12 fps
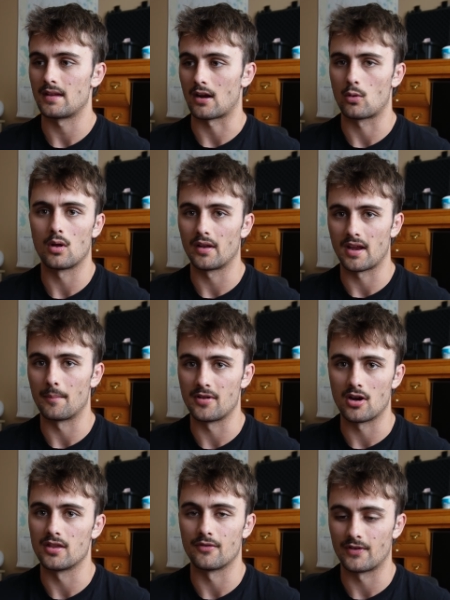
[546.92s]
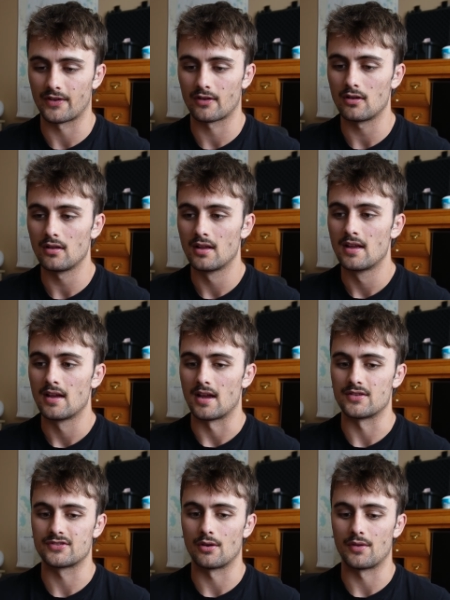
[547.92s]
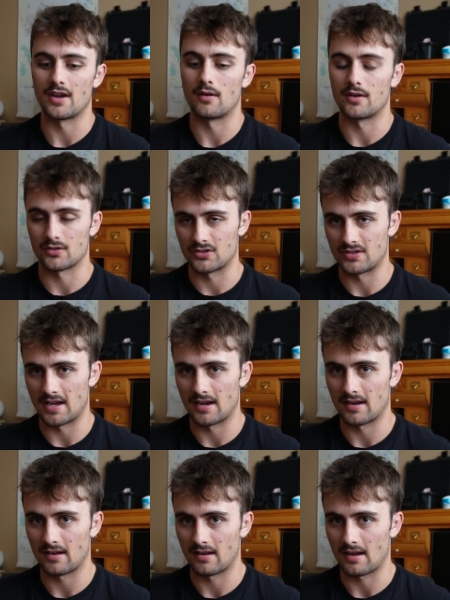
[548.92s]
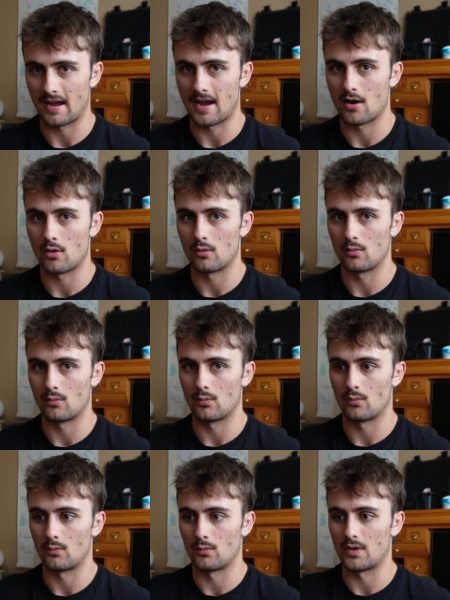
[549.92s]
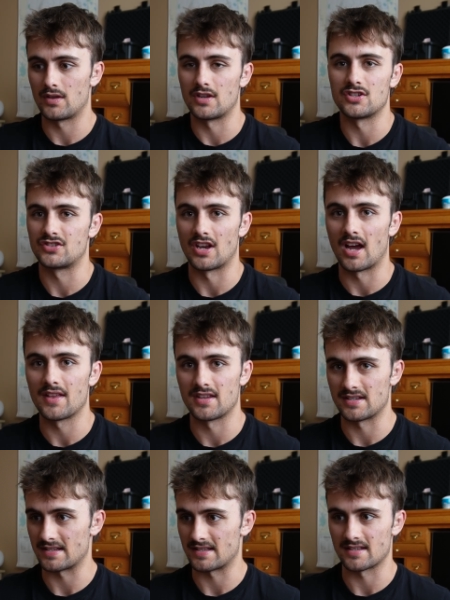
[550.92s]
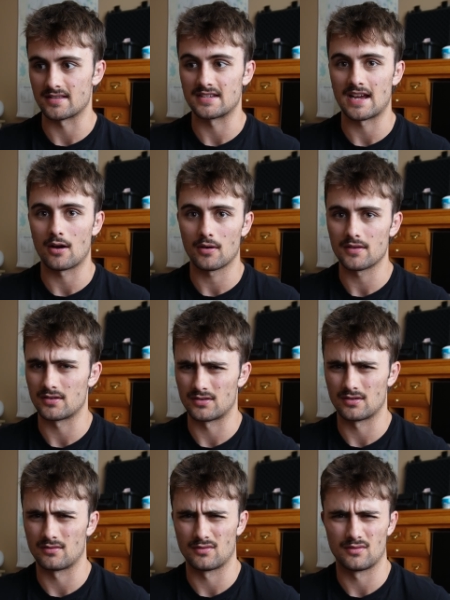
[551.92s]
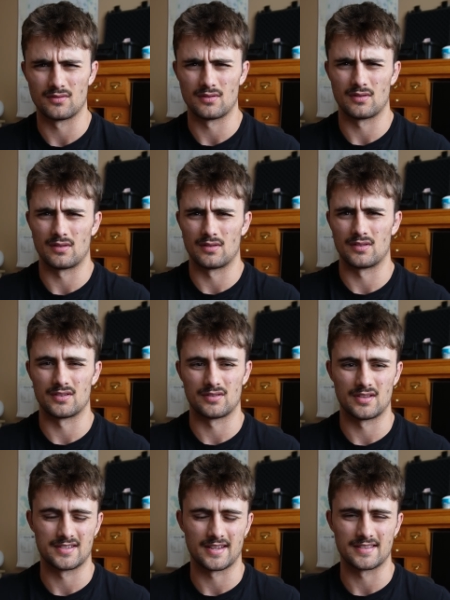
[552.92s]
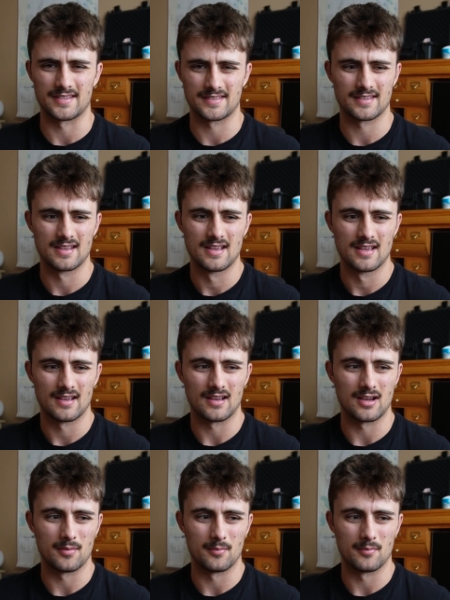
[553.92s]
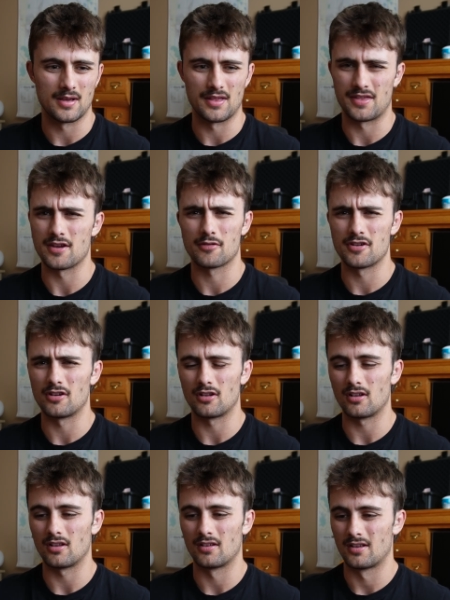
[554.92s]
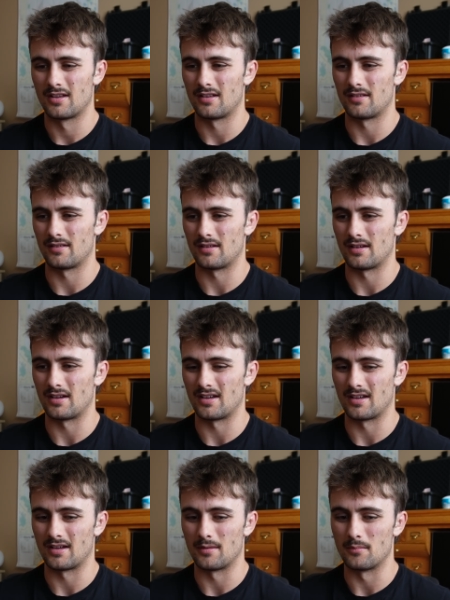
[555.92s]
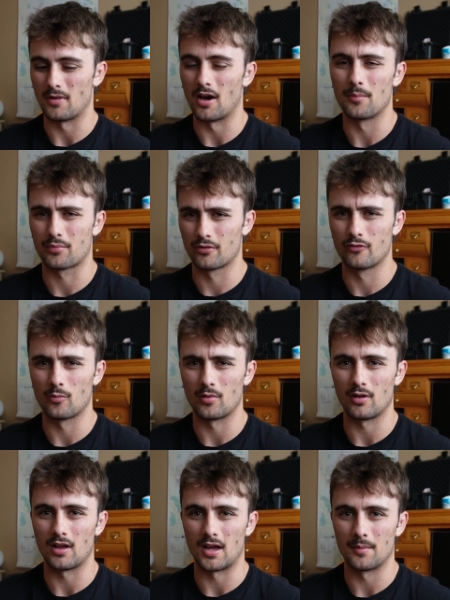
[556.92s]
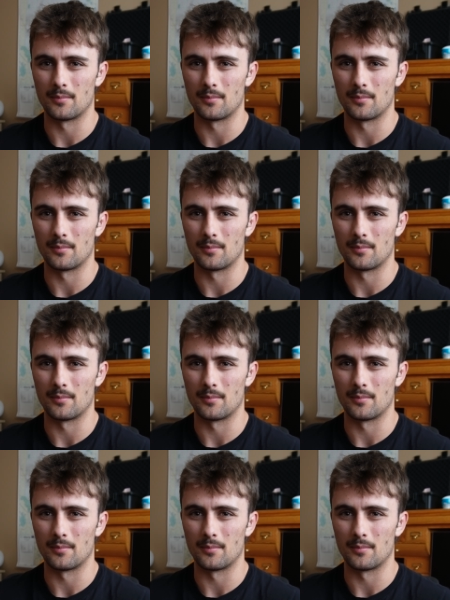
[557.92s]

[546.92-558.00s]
quality beyond the physical, and so they don't understand how they just deny the existence of the Tao, right? It's like this ethereal, unprovable,